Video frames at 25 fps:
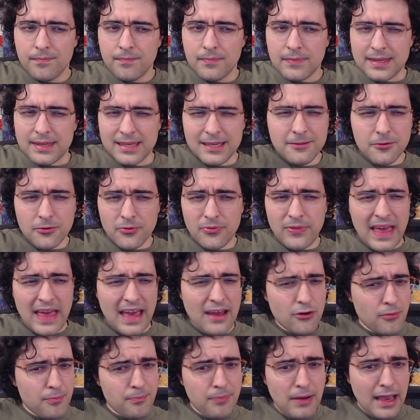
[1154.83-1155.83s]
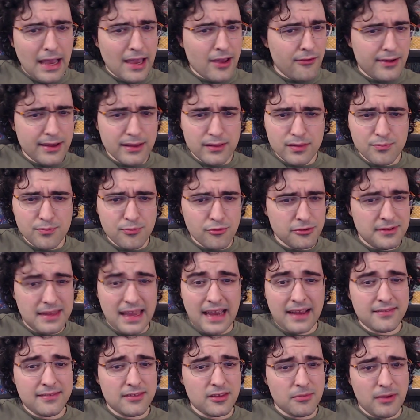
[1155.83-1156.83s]
Either that or Pyra is
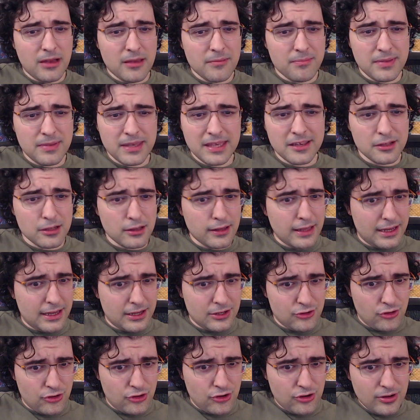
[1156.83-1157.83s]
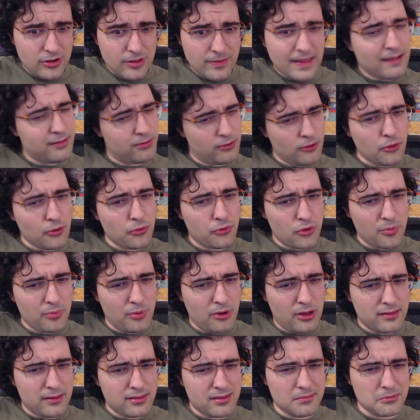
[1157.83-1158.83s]
protected by being a lictor. That's also
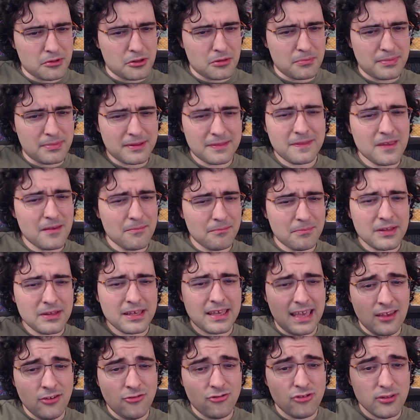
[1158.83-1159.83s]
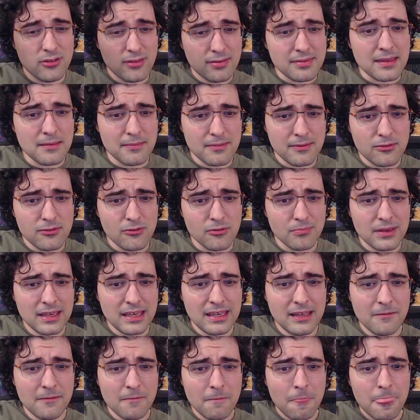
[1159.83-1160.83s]
possible. But the implication seems to
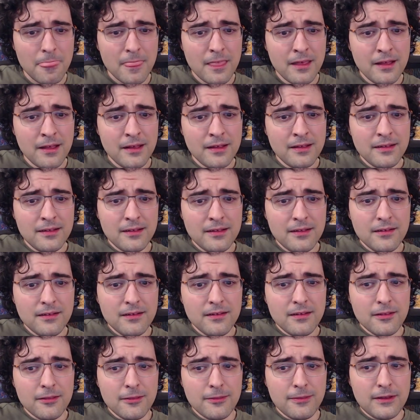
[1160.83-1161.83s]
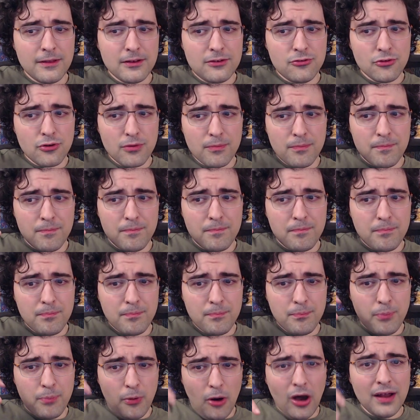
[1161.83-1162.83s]
be that your
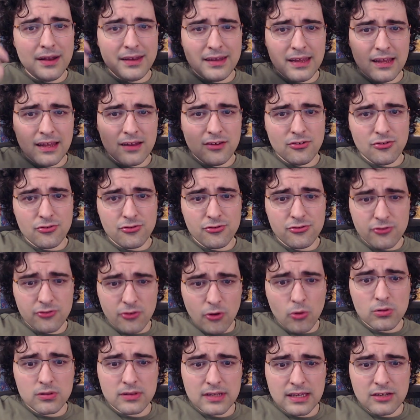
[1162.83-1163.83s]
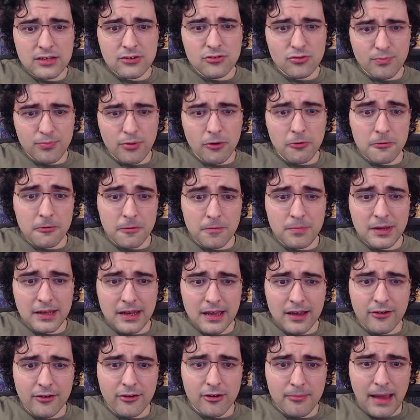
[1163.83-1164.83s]
body and your soul need to both be
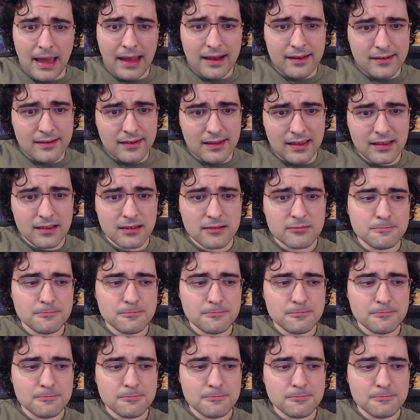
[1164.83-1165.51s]
necromantic.